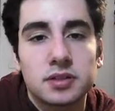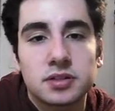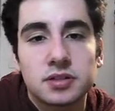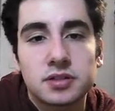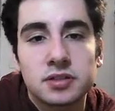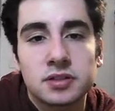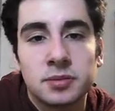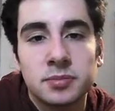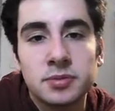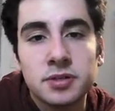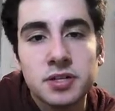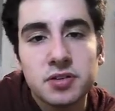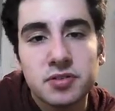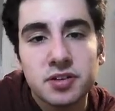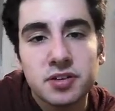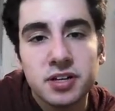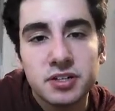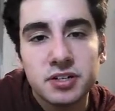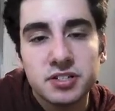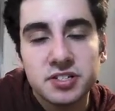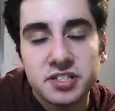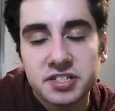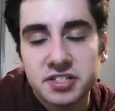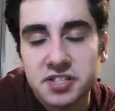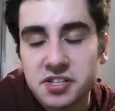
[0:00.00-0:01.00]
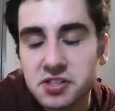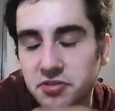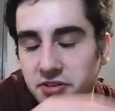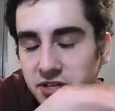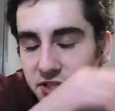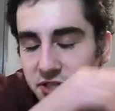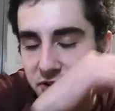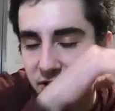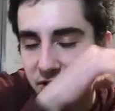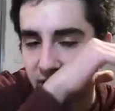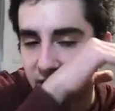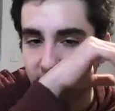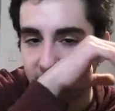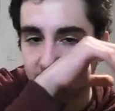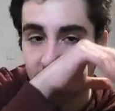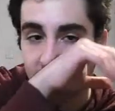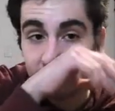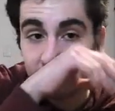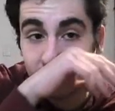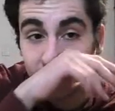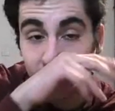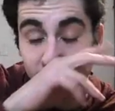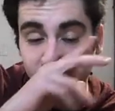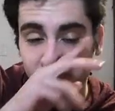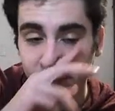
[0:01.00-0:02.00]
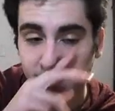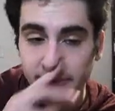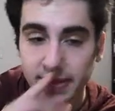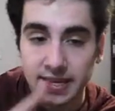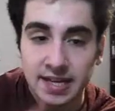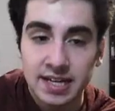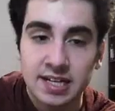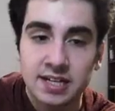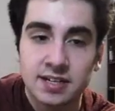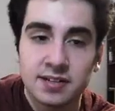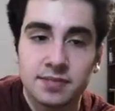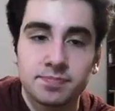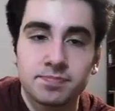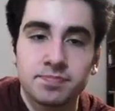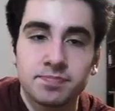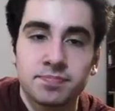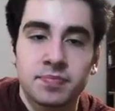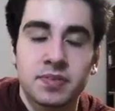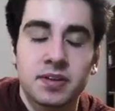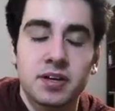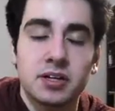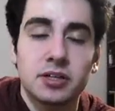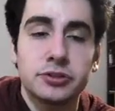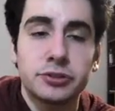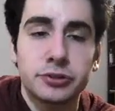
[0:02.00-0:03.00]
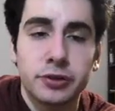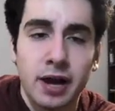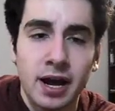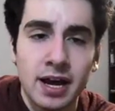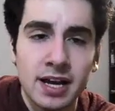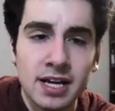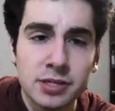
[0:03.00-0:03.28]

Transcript: Number 363, try. A try